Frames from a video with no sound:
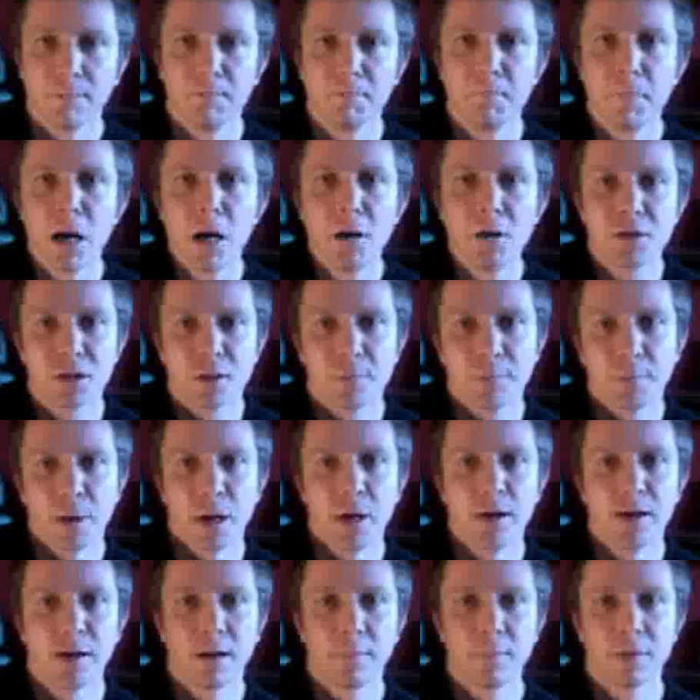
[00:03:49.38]
Most
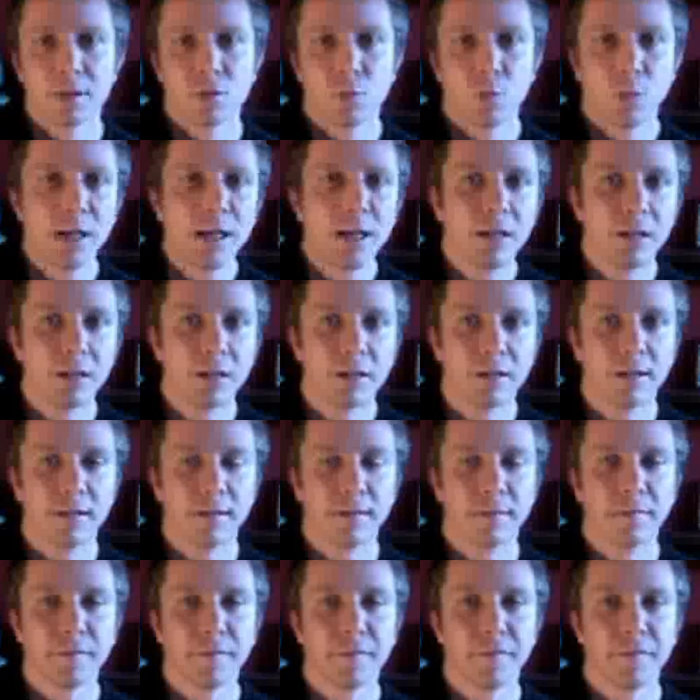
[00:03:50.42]
programmers will
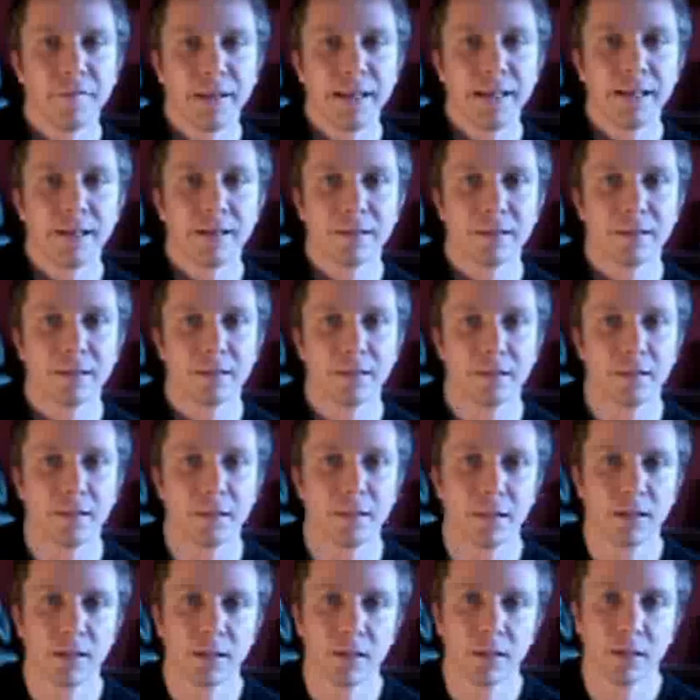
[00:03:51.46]
feel
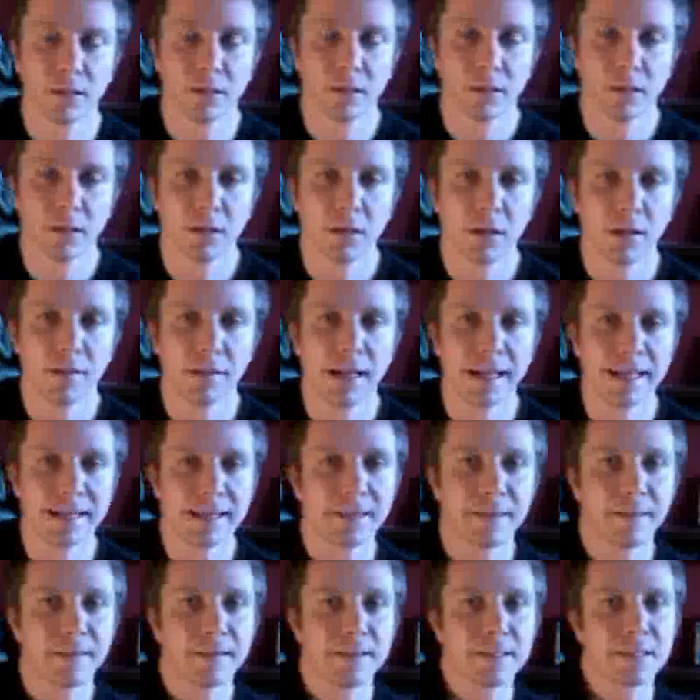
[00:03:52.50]

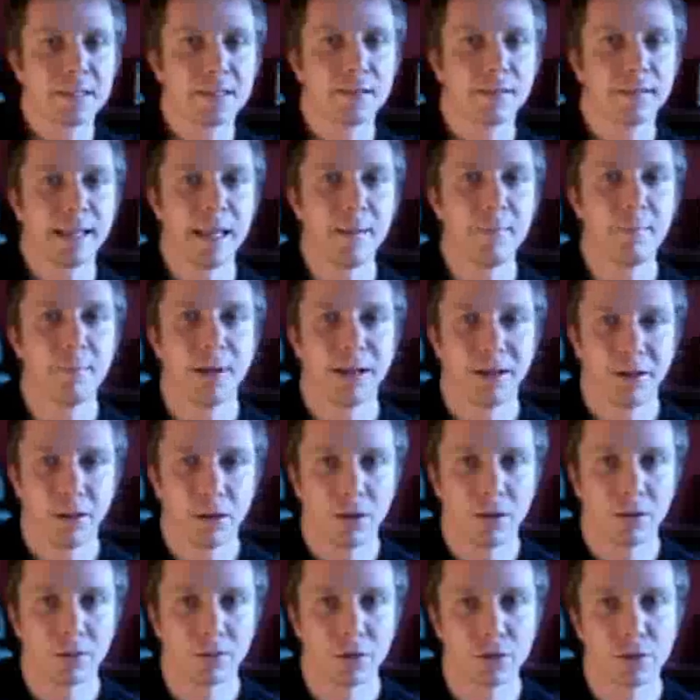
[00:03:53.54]
that they
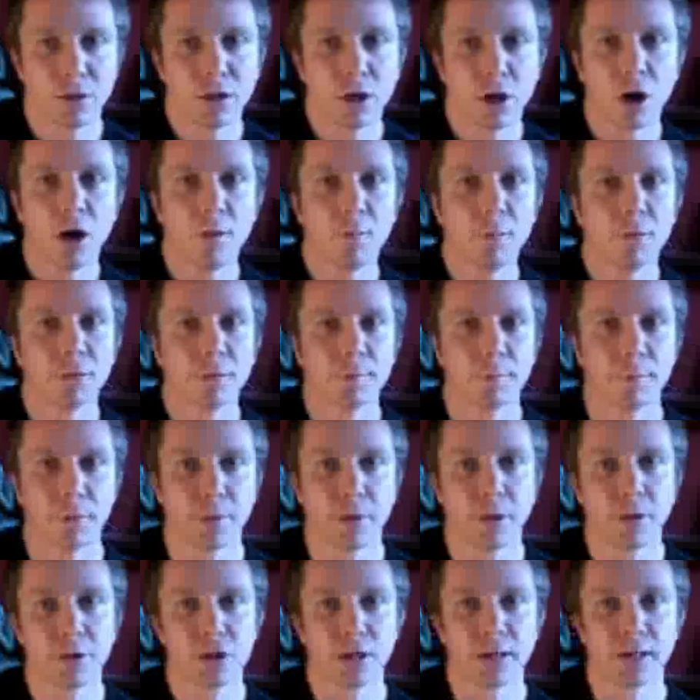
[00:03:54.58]
belong to a common
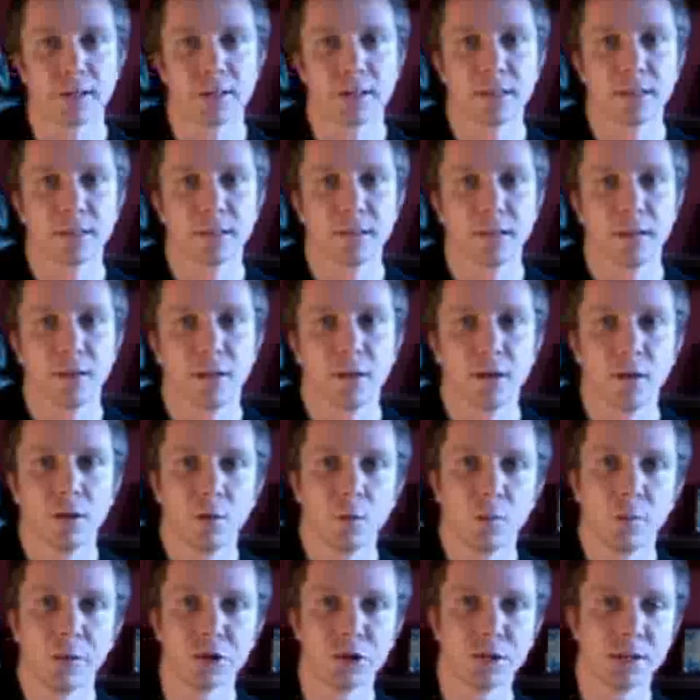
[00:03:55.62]
project,
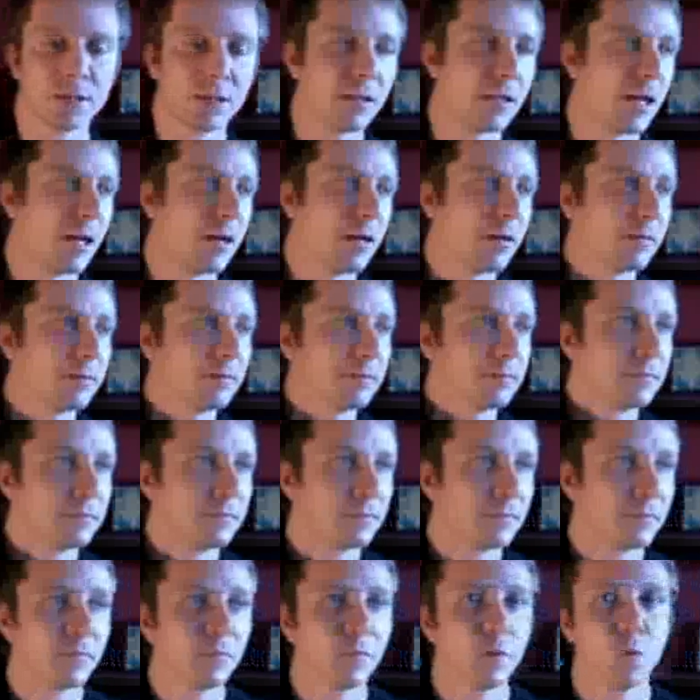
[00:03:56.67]
which is,
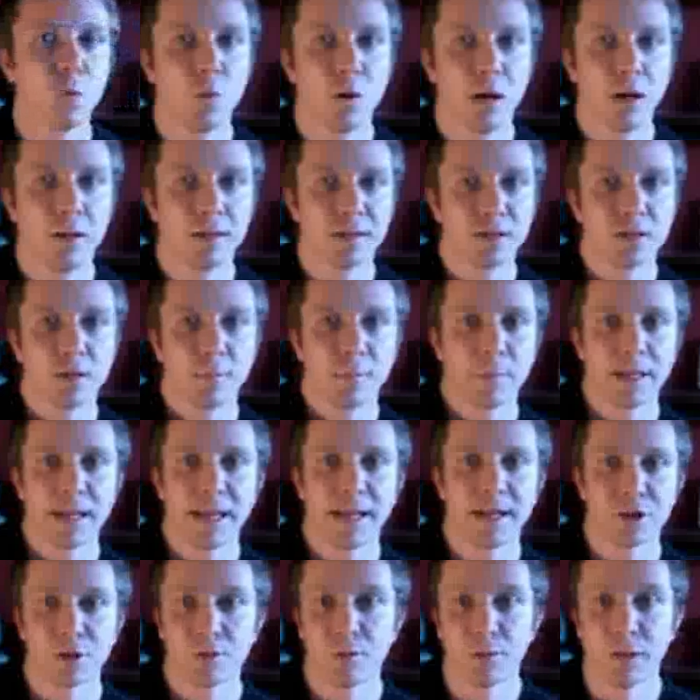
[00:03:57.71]
world
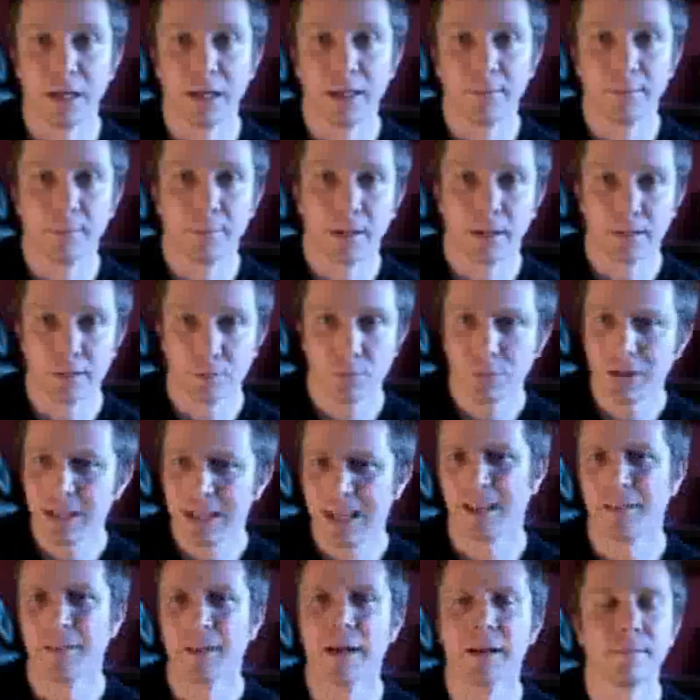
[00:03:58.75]
domination really, but we
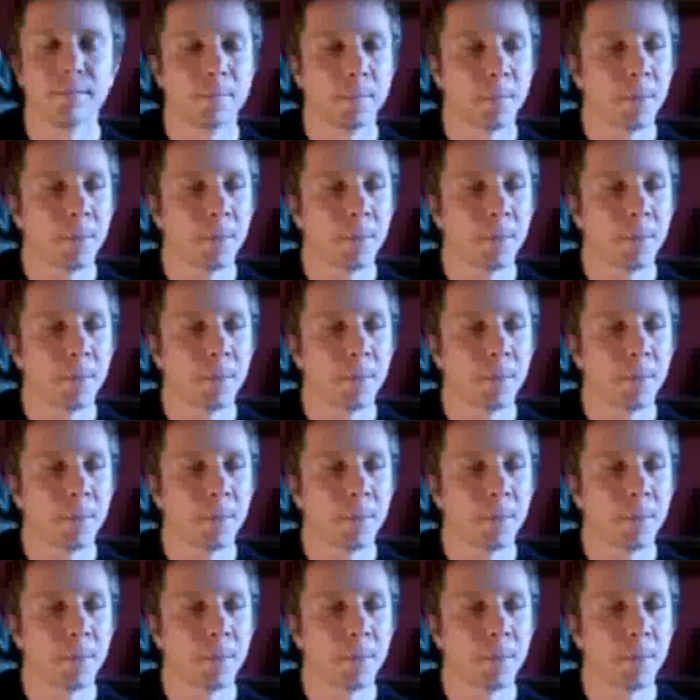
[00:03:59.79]
get that.